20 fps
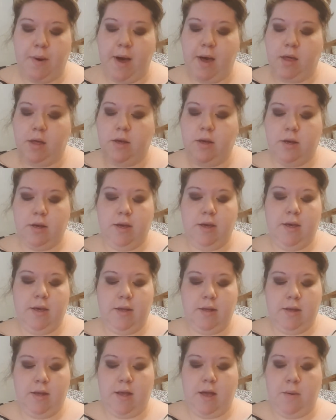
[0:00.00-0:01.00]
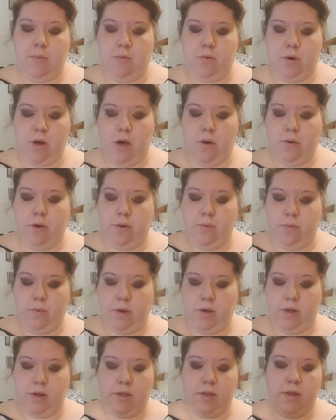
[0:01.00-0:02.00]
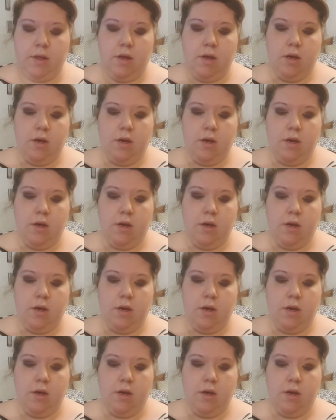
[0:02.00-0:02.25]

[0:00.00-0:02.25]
palette again, and I'm gonna go in with